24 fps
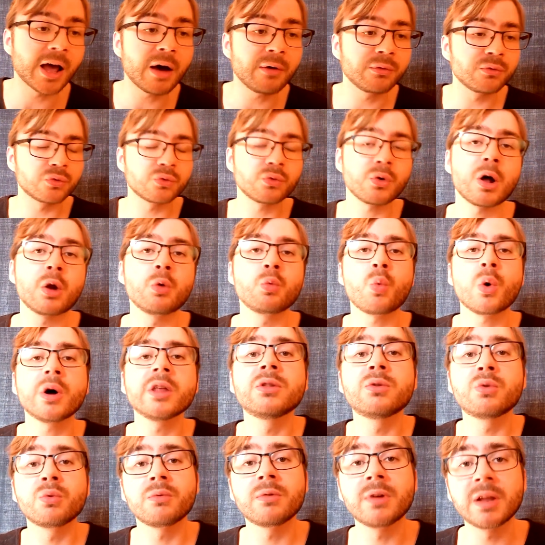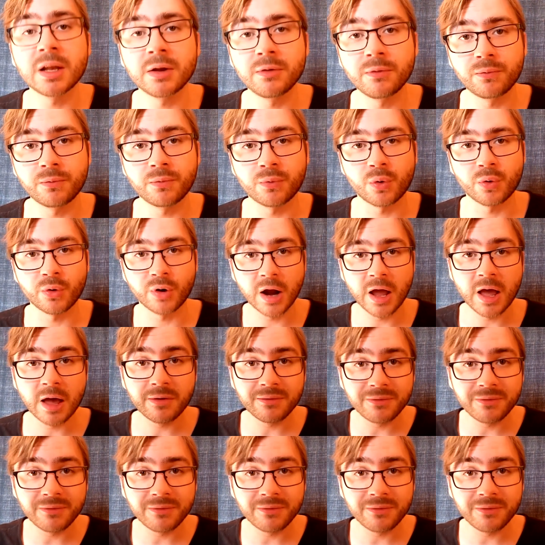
After all, what do we live for?